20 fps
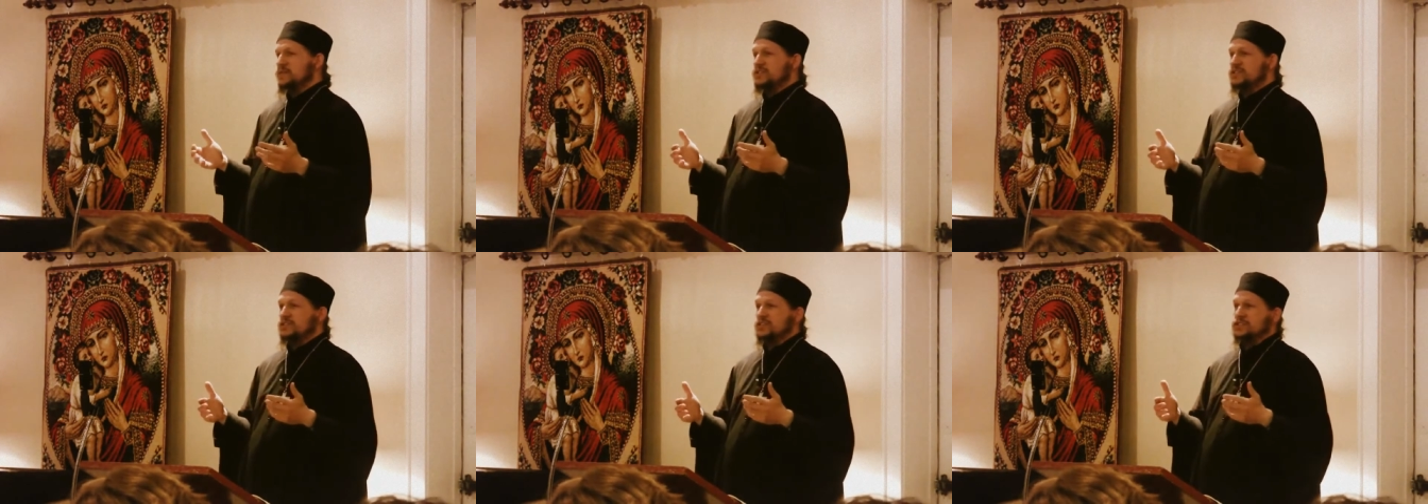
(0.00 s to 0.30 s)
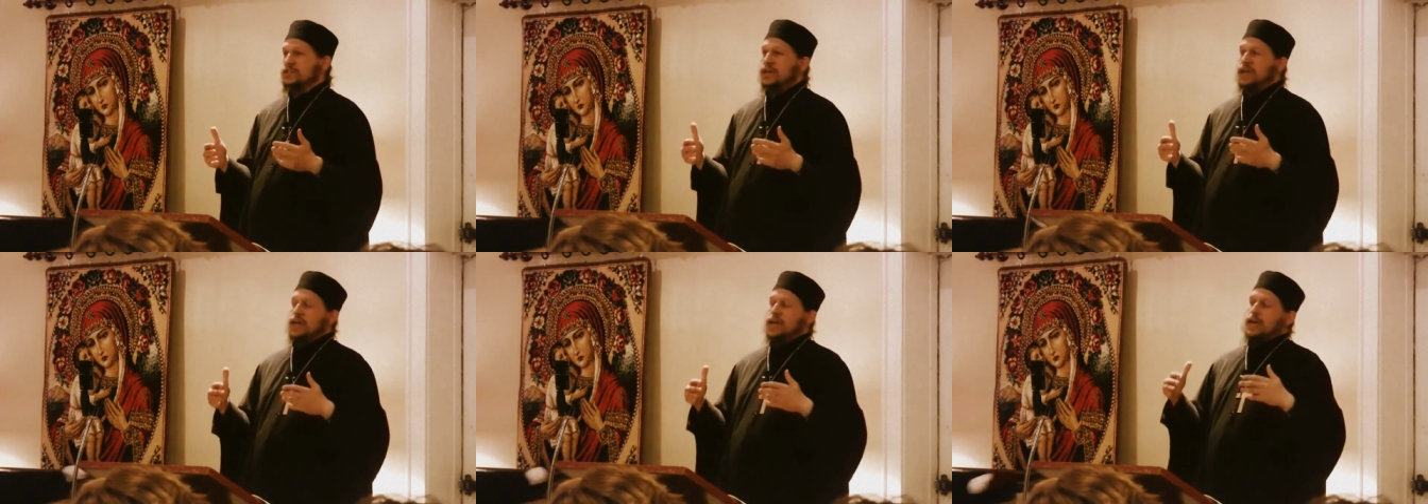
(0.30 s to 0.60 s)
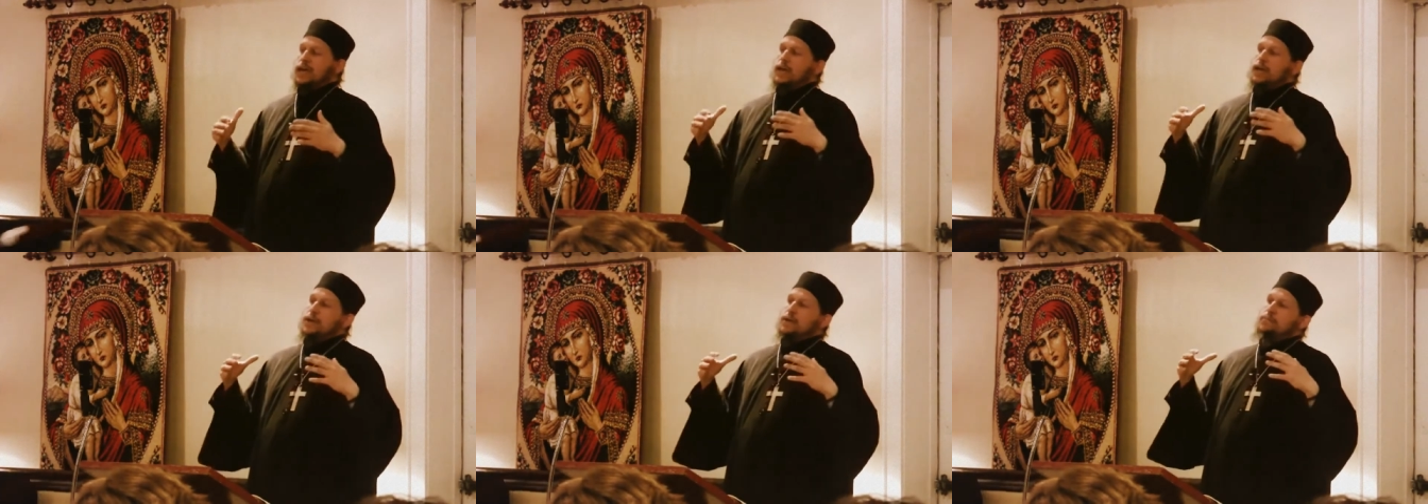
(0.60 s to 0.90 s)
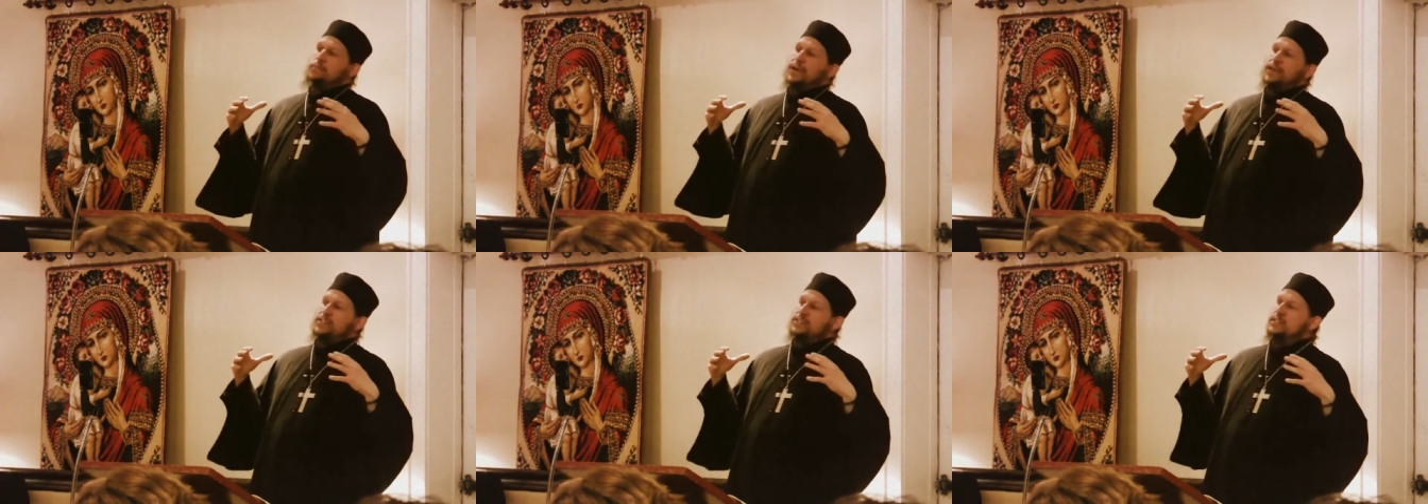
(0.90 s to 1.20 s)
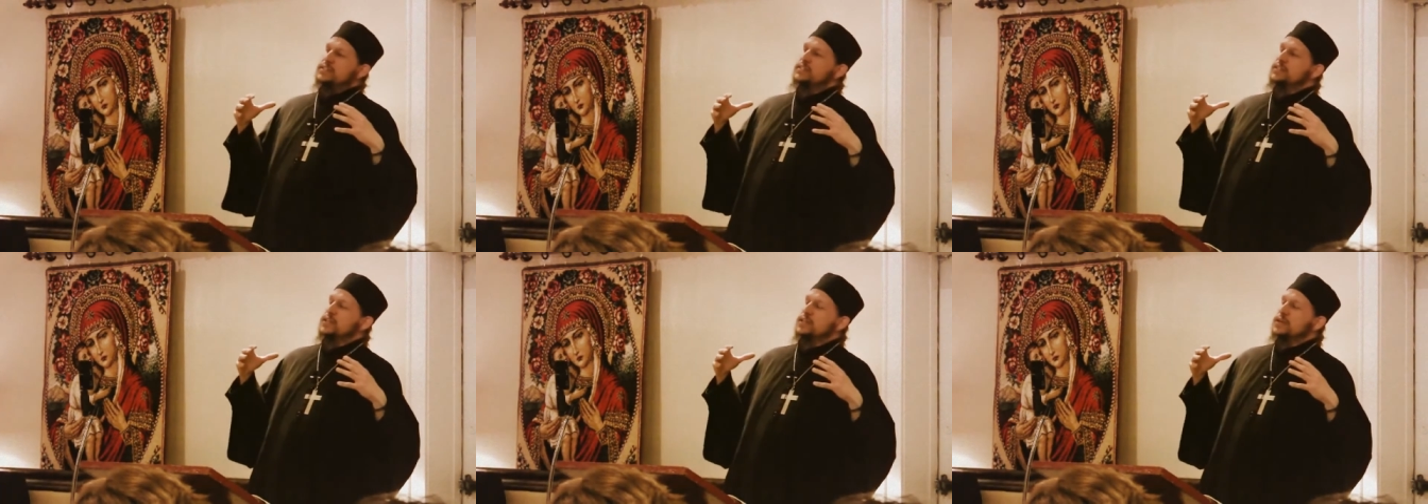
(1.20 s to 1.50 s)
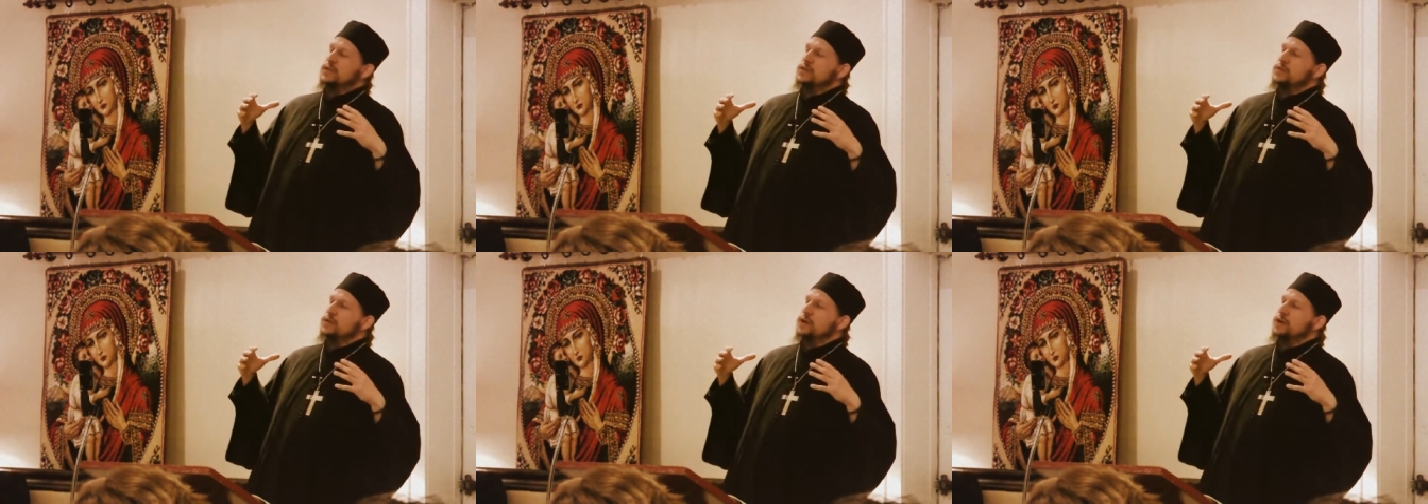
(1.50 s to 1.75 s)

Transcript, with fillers: which is Basically,